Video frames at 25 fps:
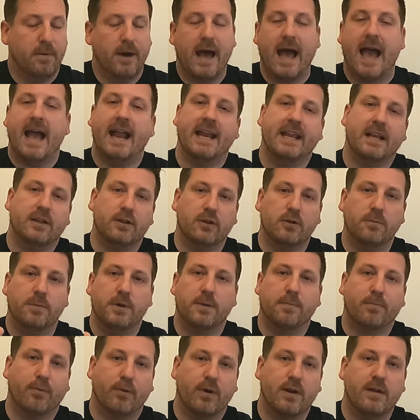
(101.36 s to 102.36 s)
but adding a little
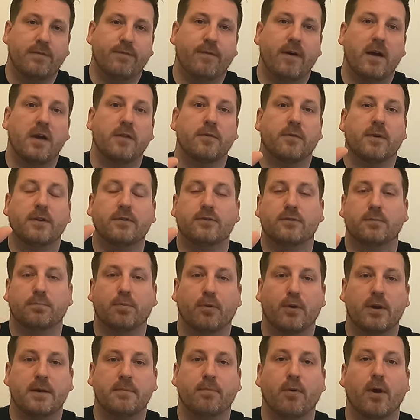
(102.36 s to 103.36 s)
bit of pre-feathering,
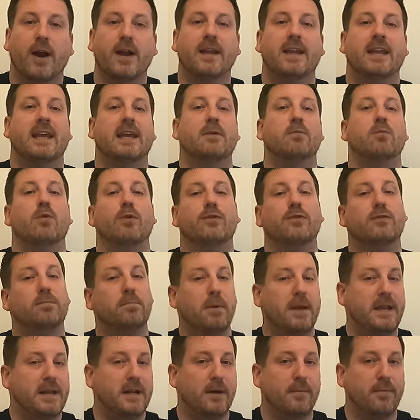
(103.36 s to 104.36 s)
some pre-break-in will
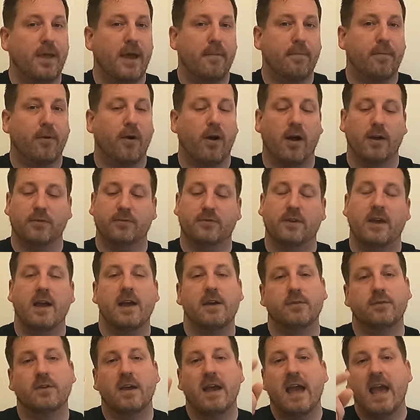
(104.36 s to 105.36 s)
speed up that
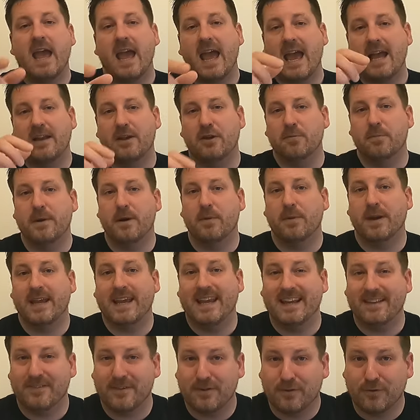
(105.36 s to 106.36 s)
process, and you'll be able
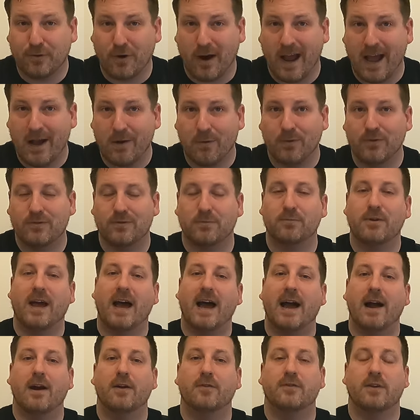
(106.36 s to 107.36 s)
to hit the track with some
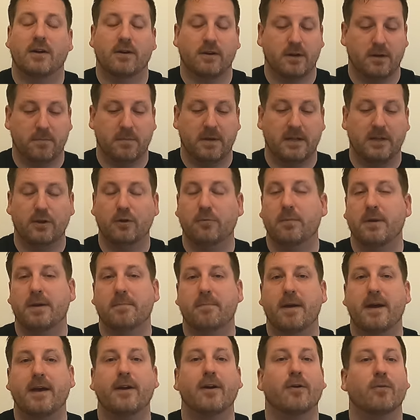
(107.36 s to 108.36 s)
tires that are going to be a little
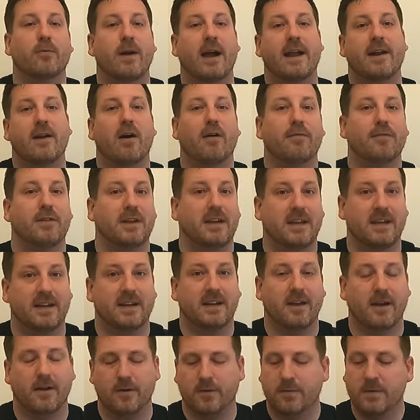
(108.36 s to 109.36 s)
bit better right off the
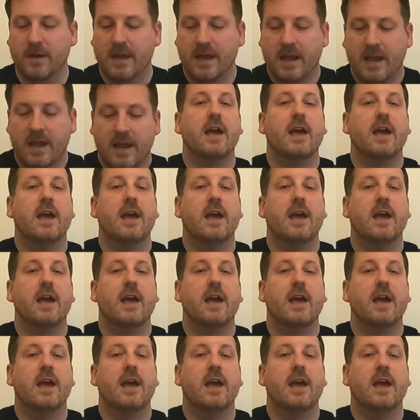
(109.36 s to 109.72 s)
get-go.